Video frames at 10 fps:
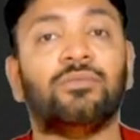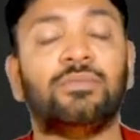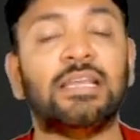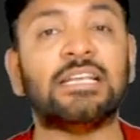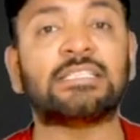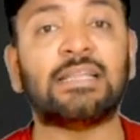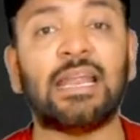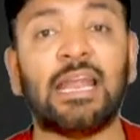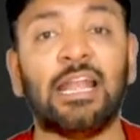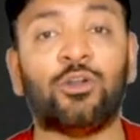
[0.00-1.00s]
These
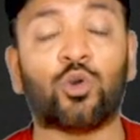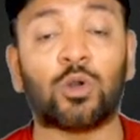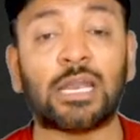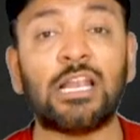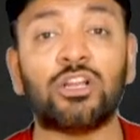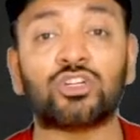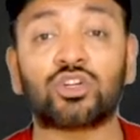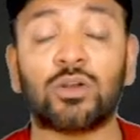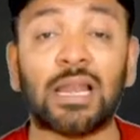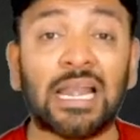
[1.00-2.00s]
three in total
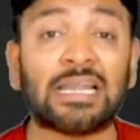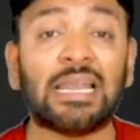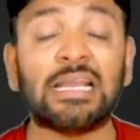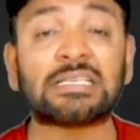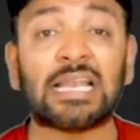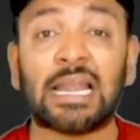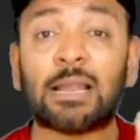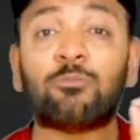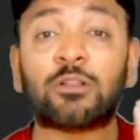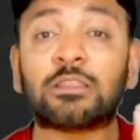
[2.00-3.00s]
should at least land
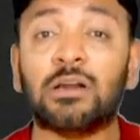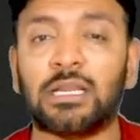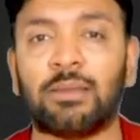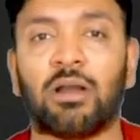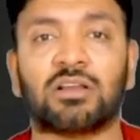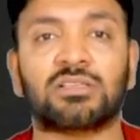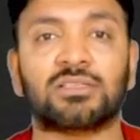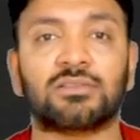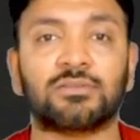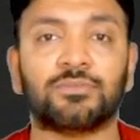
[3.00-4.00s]
up with 30 marks.